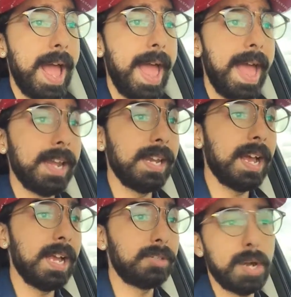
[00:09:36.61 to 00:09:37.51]
and
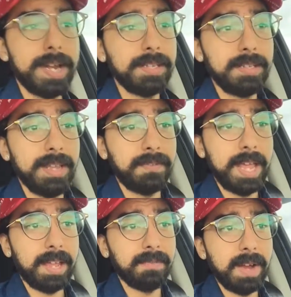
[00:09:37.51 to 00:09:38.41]
uh, trying to see if
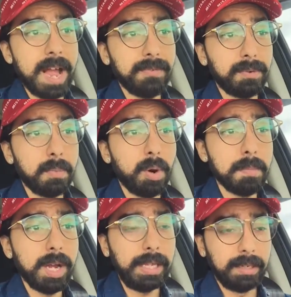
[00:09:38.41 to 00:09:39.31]
they can vie for more
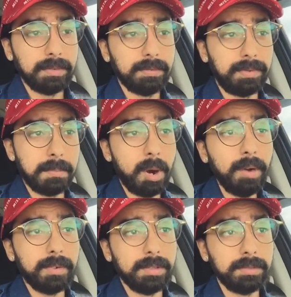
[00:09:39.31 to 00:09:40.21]
money from
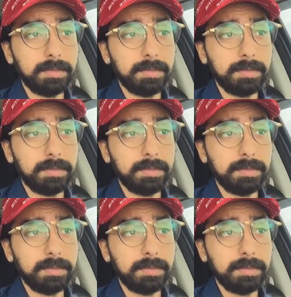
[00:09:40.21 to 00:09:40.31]
Marvel.